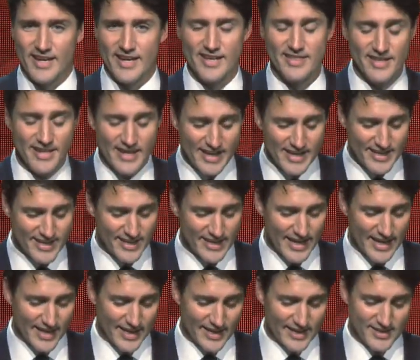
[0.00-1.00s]
In the
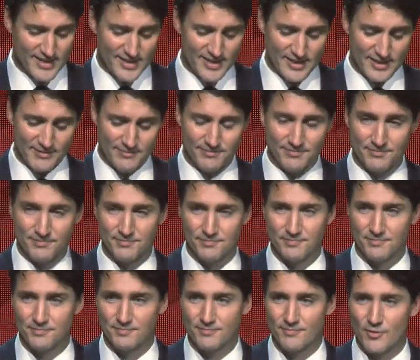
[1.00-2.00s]
1980s,
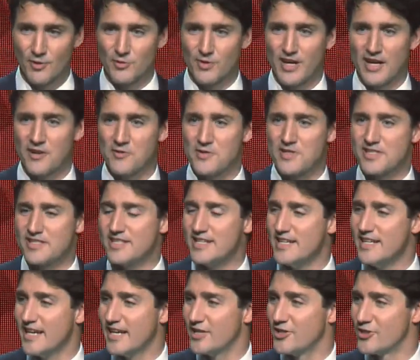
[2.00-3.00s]
when I was a
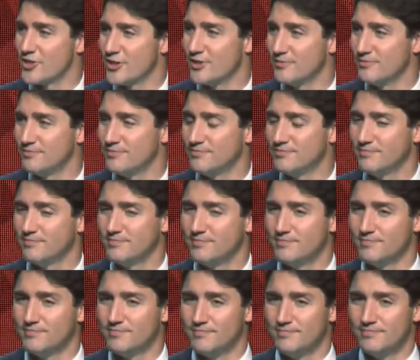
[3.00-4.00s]
teenager.
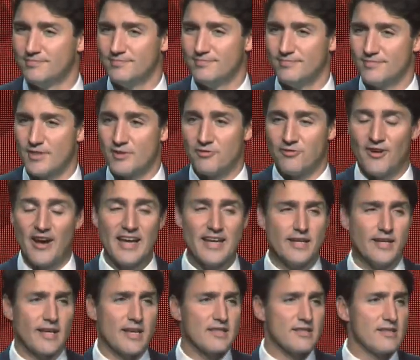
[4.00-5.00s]
The
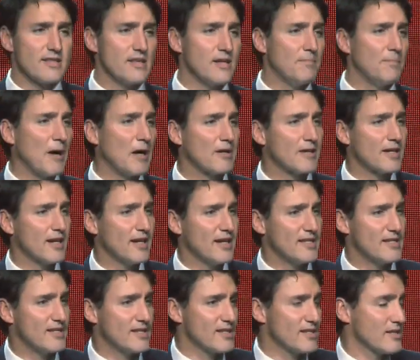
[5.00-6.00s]
fight against the
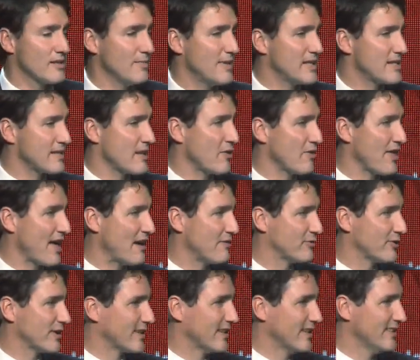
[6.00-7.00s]
apartheid system in South
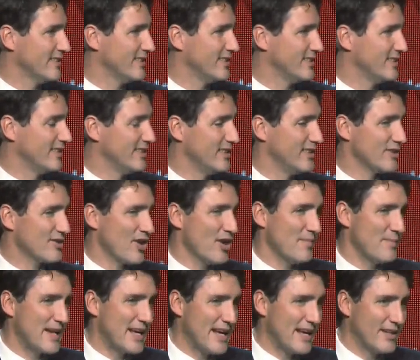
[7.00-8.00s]
Africa
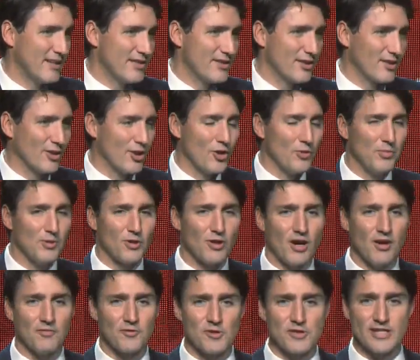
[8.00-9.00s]
dominated the global
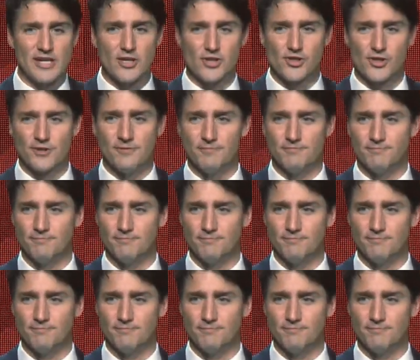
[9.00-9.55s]
conversation.